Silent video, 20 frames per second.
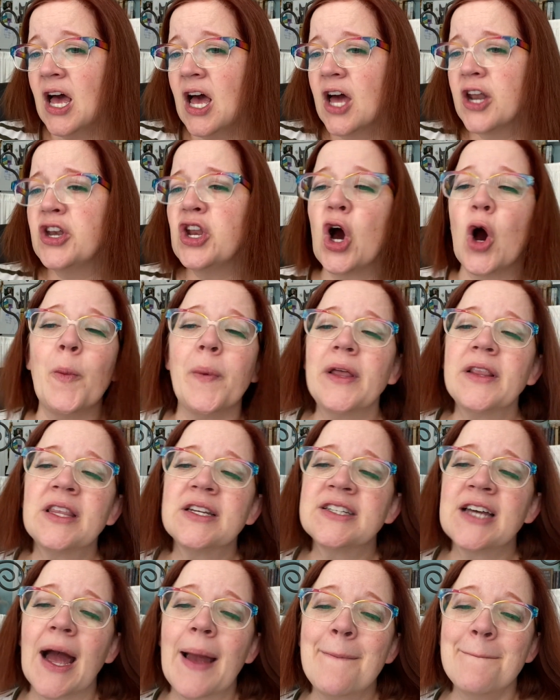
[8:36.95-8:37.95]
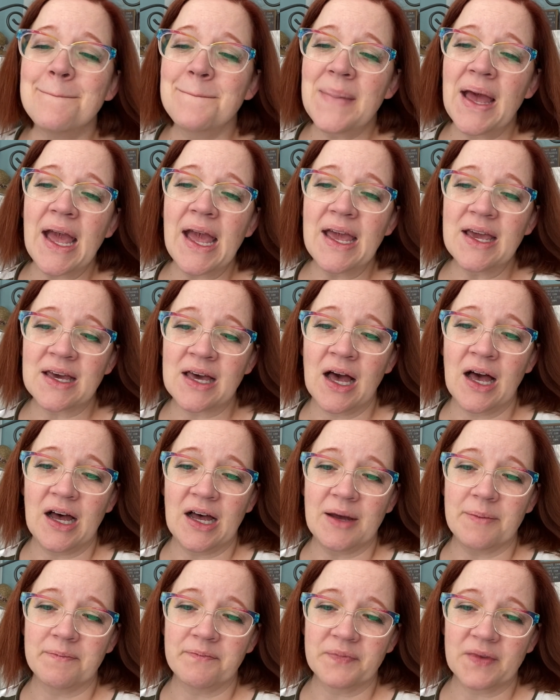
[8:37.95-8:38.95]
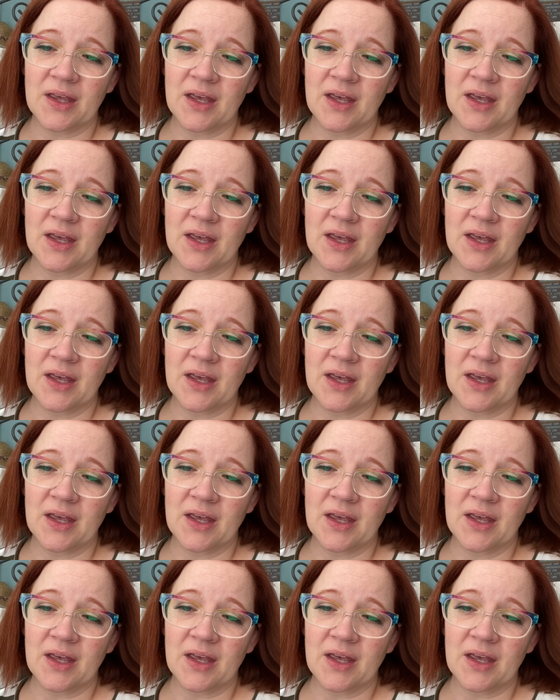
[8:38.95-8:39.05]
No, but the time may come,